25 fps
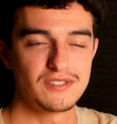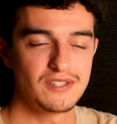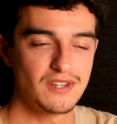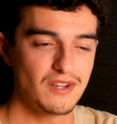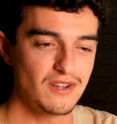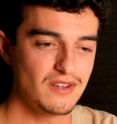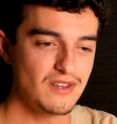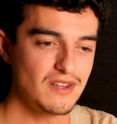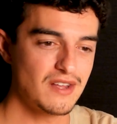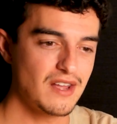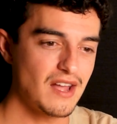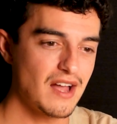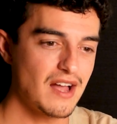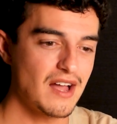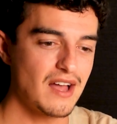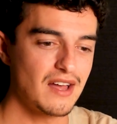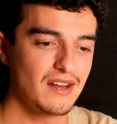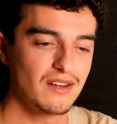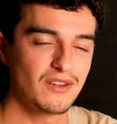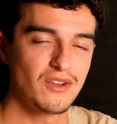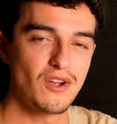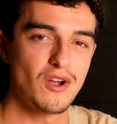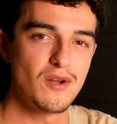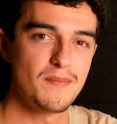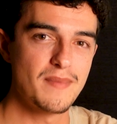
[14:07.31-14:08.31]
You
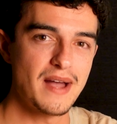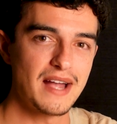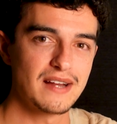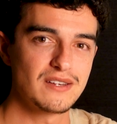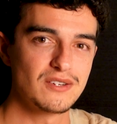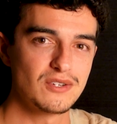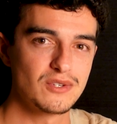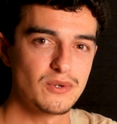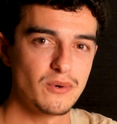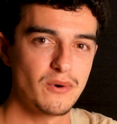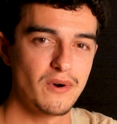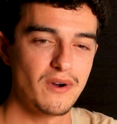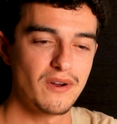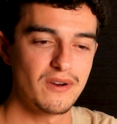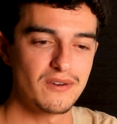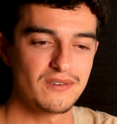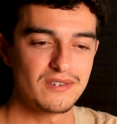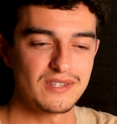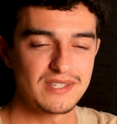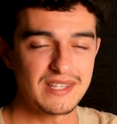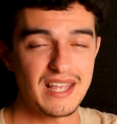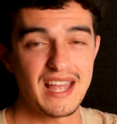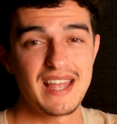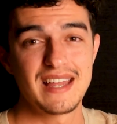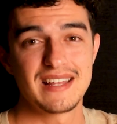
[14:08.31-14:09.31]
can't go back to Toyota
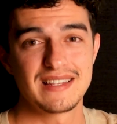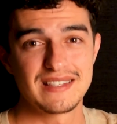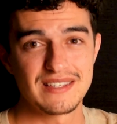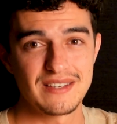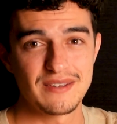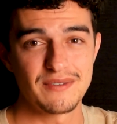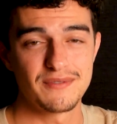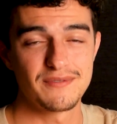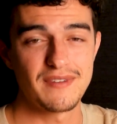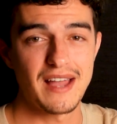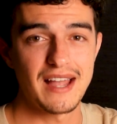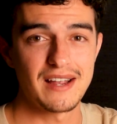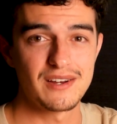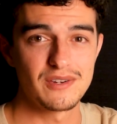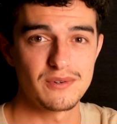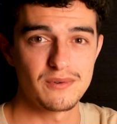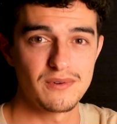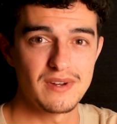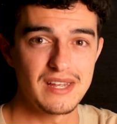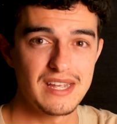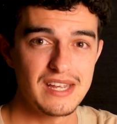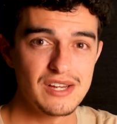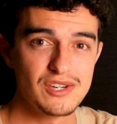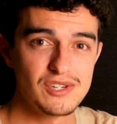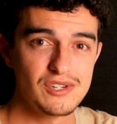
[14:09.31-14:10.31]
and say it's a
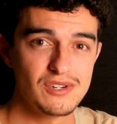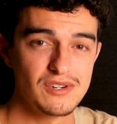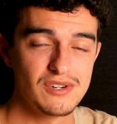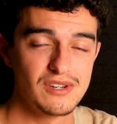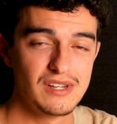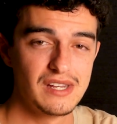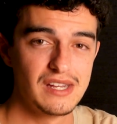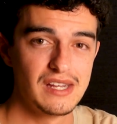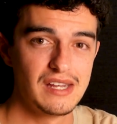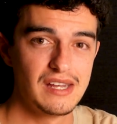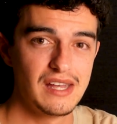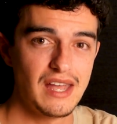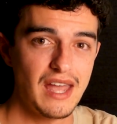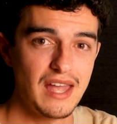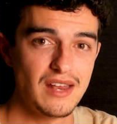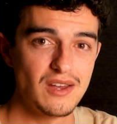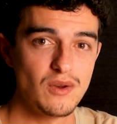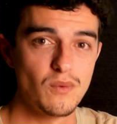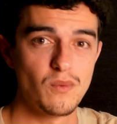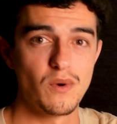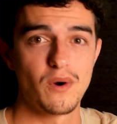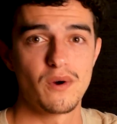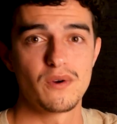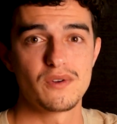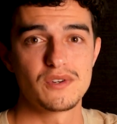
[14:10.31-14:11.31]
factory issue and
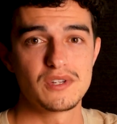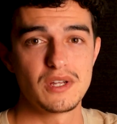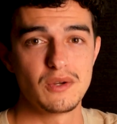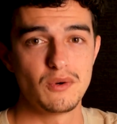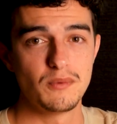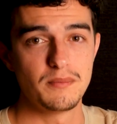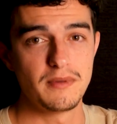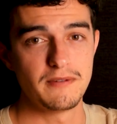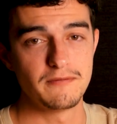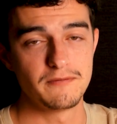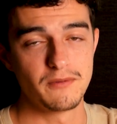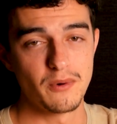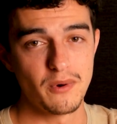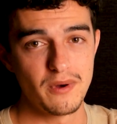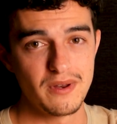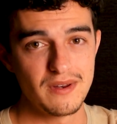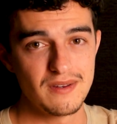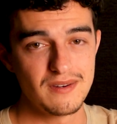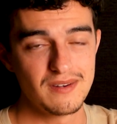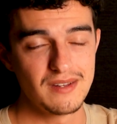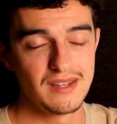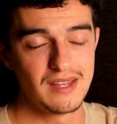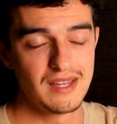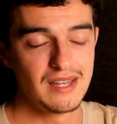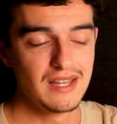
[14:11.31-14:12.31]
your warranty will be
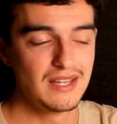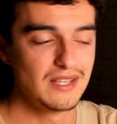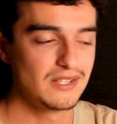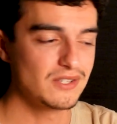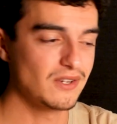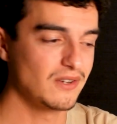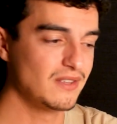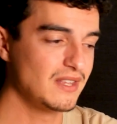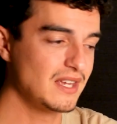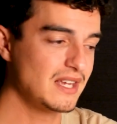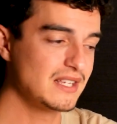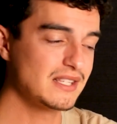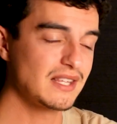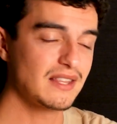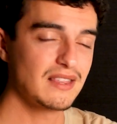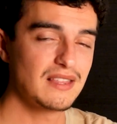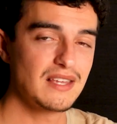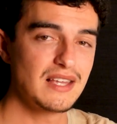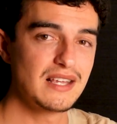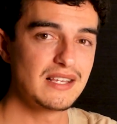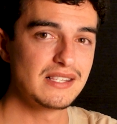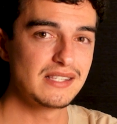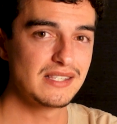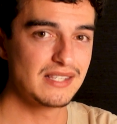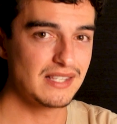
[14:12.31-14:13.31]
voided. So these are
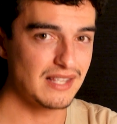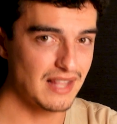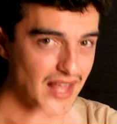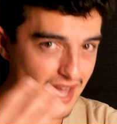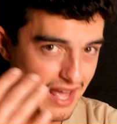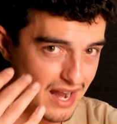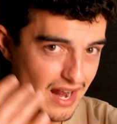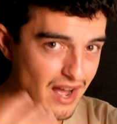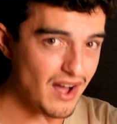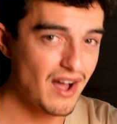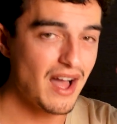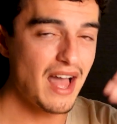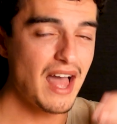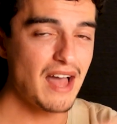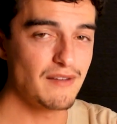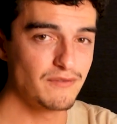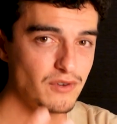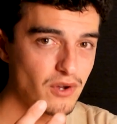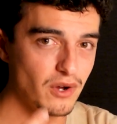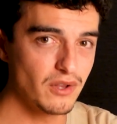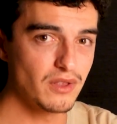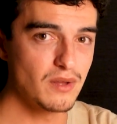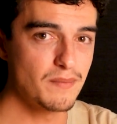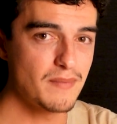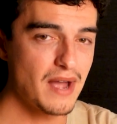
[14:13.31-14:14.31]
things that I have
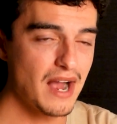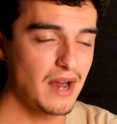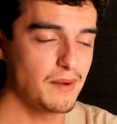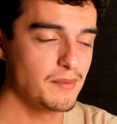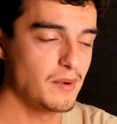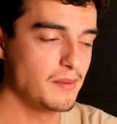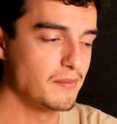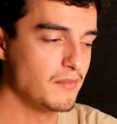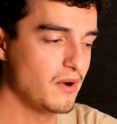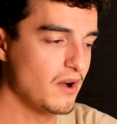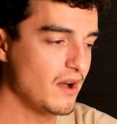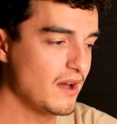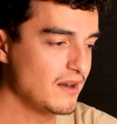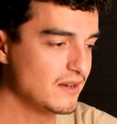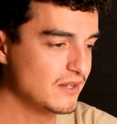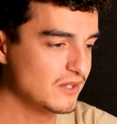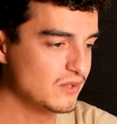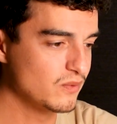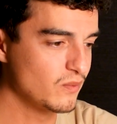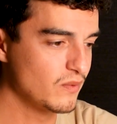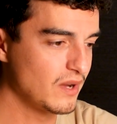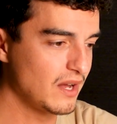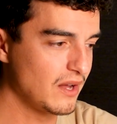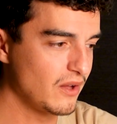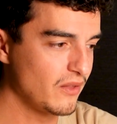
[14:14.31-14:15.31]
got in the back of my mind
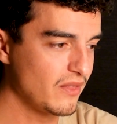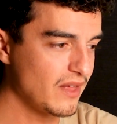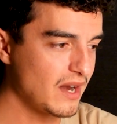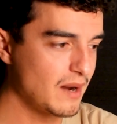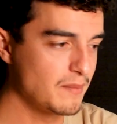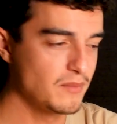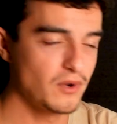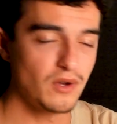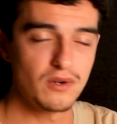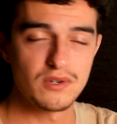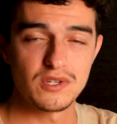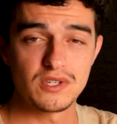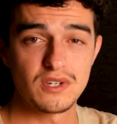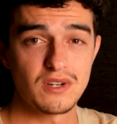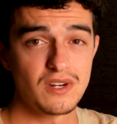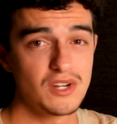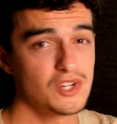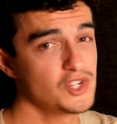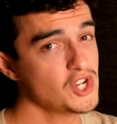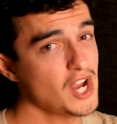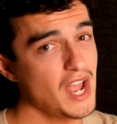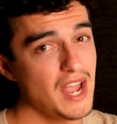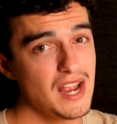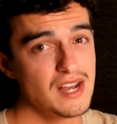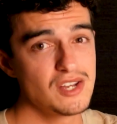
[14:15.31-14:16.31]
as well, that I'm not just going to
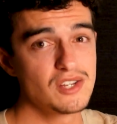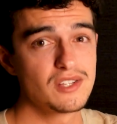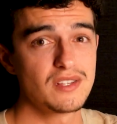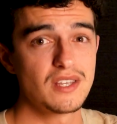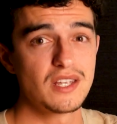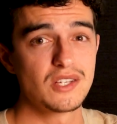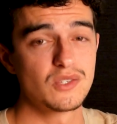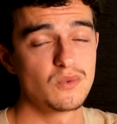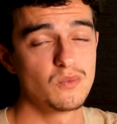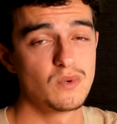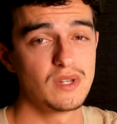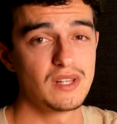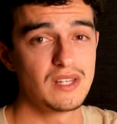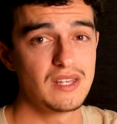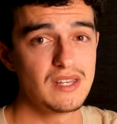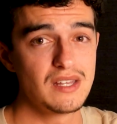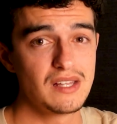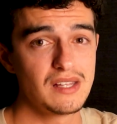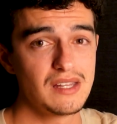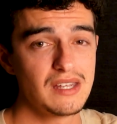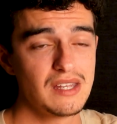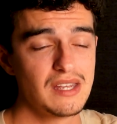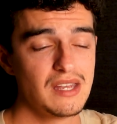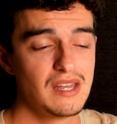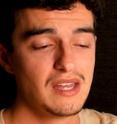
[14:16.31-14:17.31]
change things
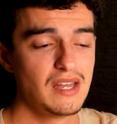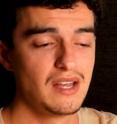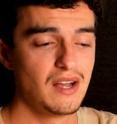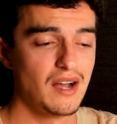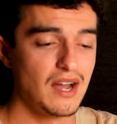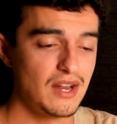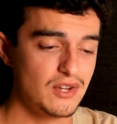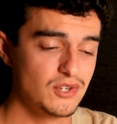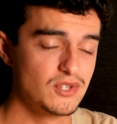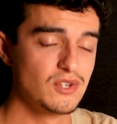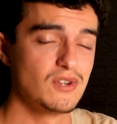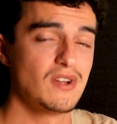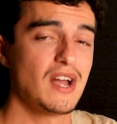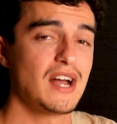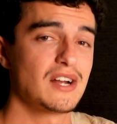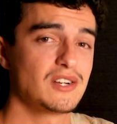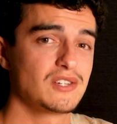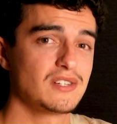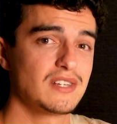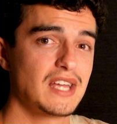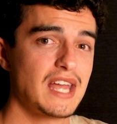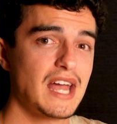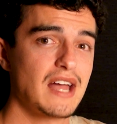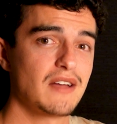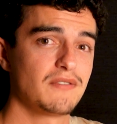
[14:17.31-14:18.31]
willy-nilly. I do
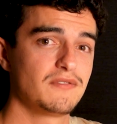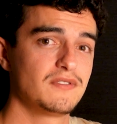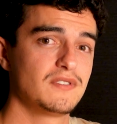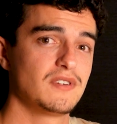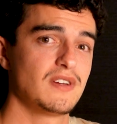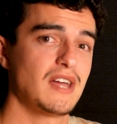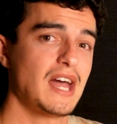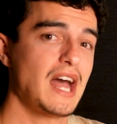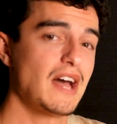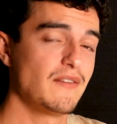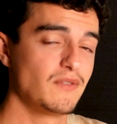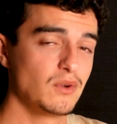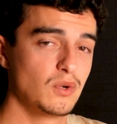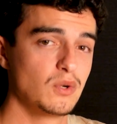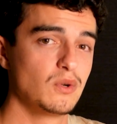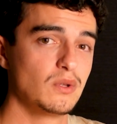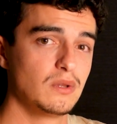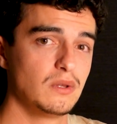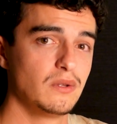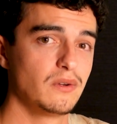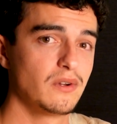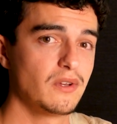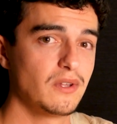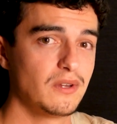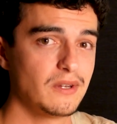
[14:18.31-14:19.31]
actually have to have a good
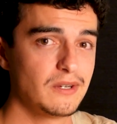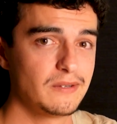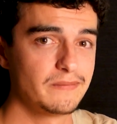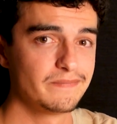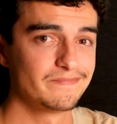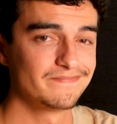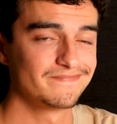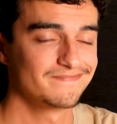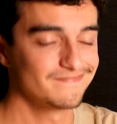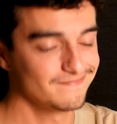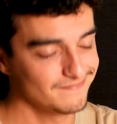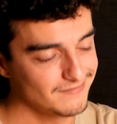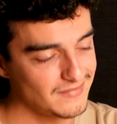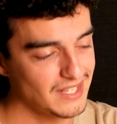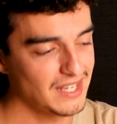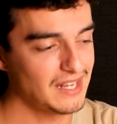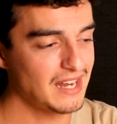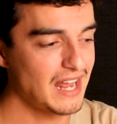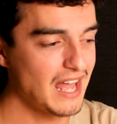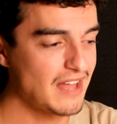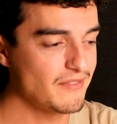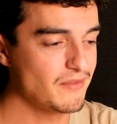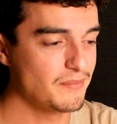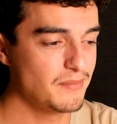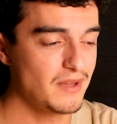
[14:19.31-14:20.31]
look at it and
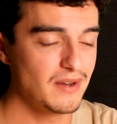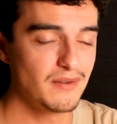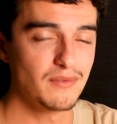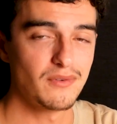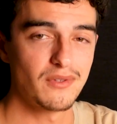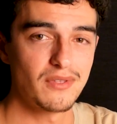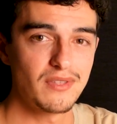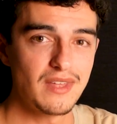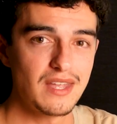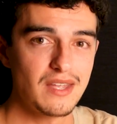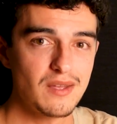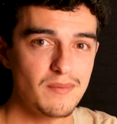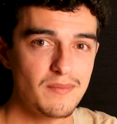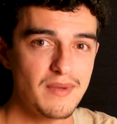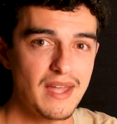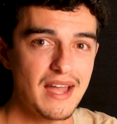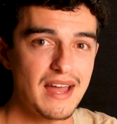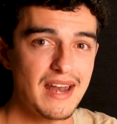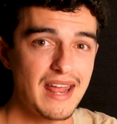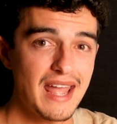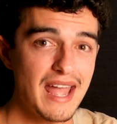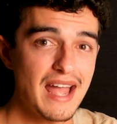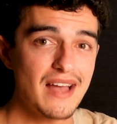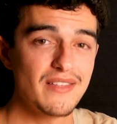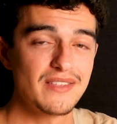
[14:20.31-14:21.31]
have a bit of a think
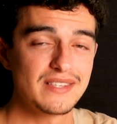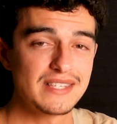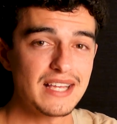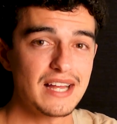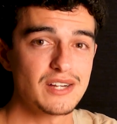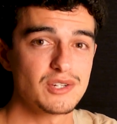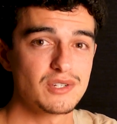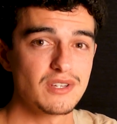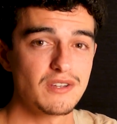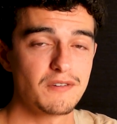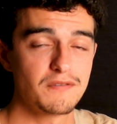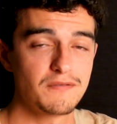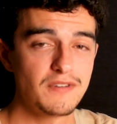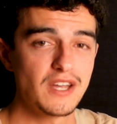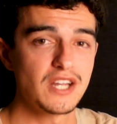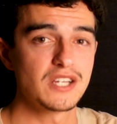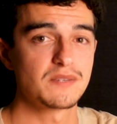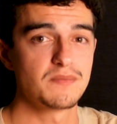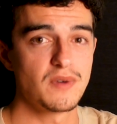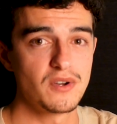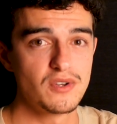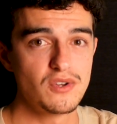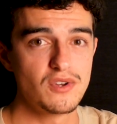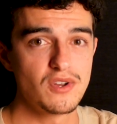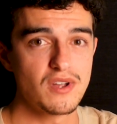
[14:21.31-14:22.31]
about how this actually affects
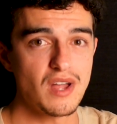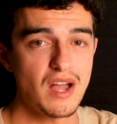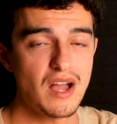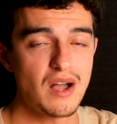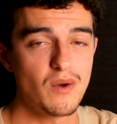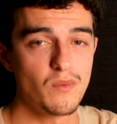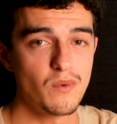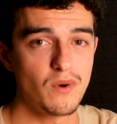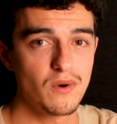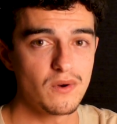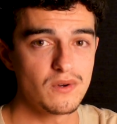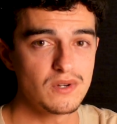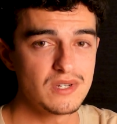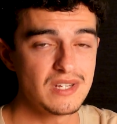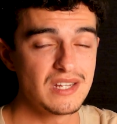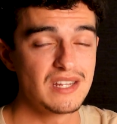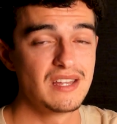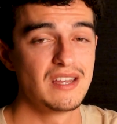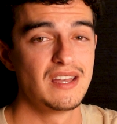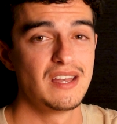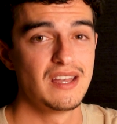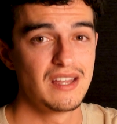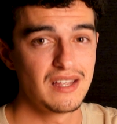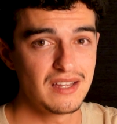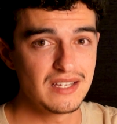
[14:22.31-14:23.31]
my new car warranty,
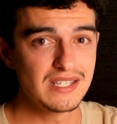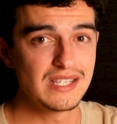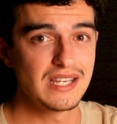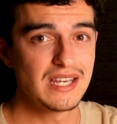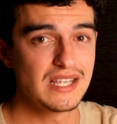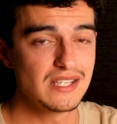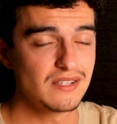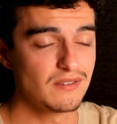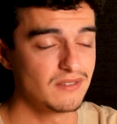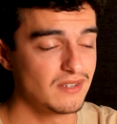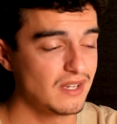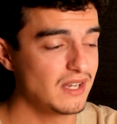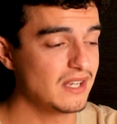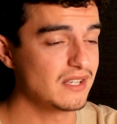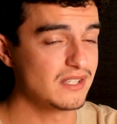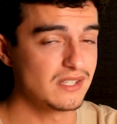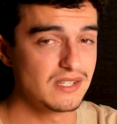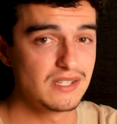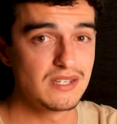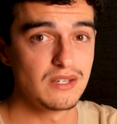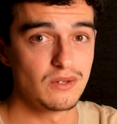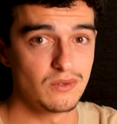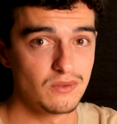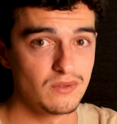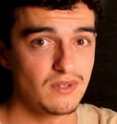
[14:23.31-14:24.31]
because it is
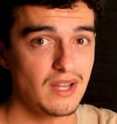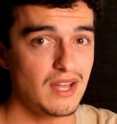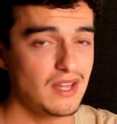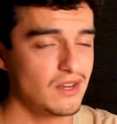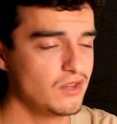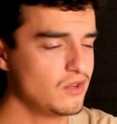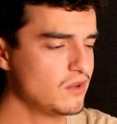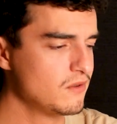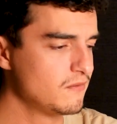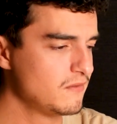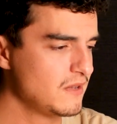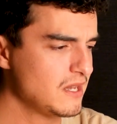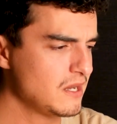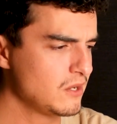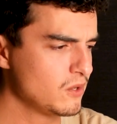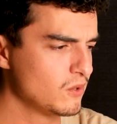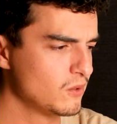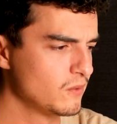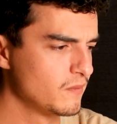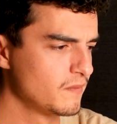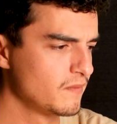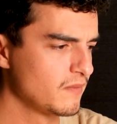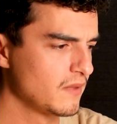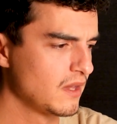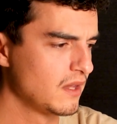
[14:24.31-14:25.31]
still a new
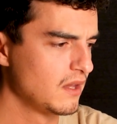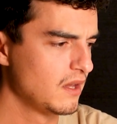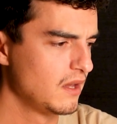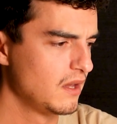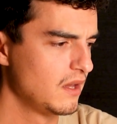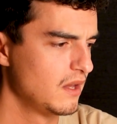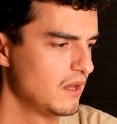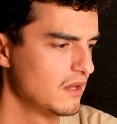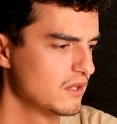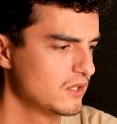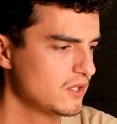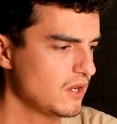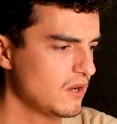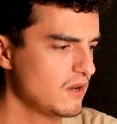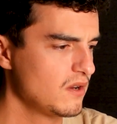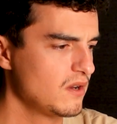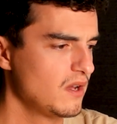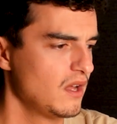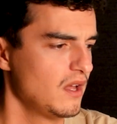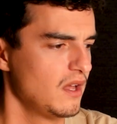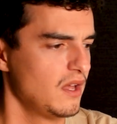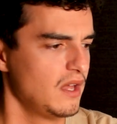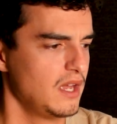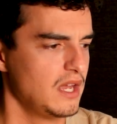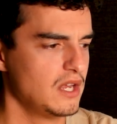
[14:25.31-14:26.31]
vehicle. So
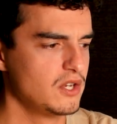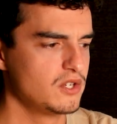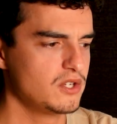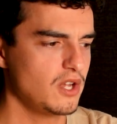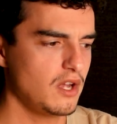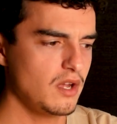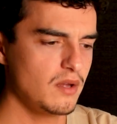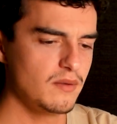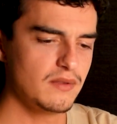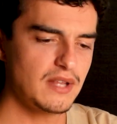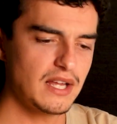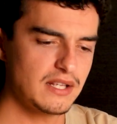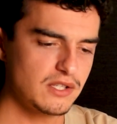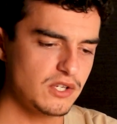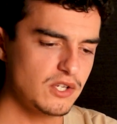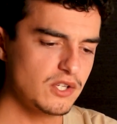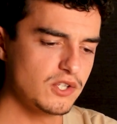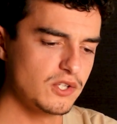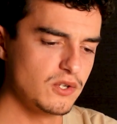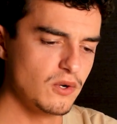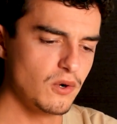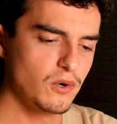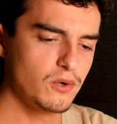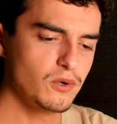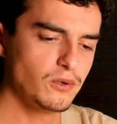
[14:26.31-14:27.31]
that's your
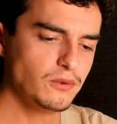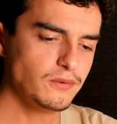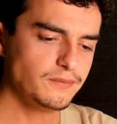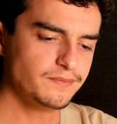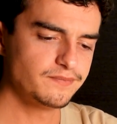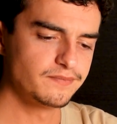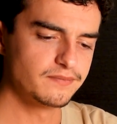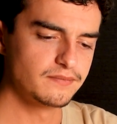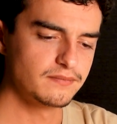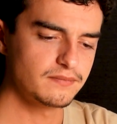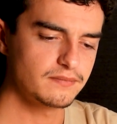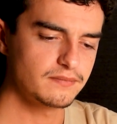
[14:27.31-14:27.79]
snorkel.